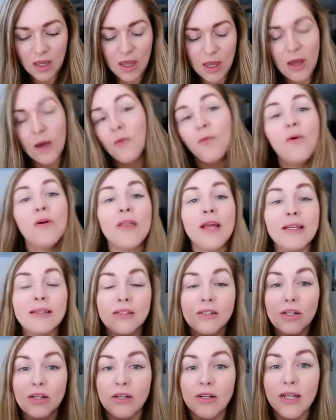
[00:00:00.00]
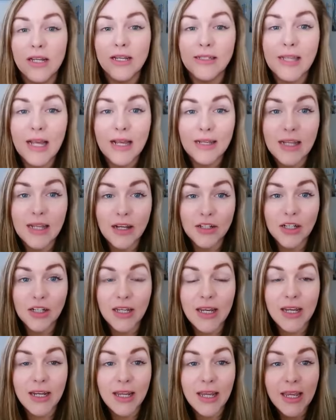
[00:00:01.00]
what that's done is that's actually
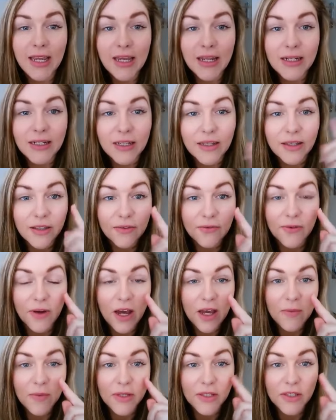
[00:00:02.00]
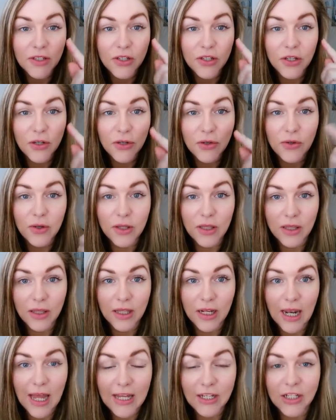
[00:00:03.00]
adhered the fibres to the
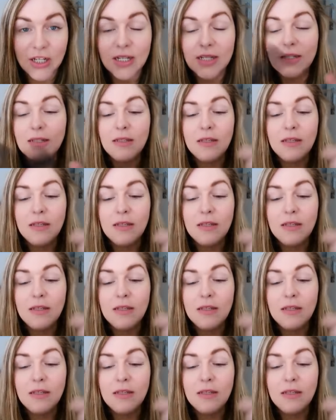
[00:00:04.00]
lashes,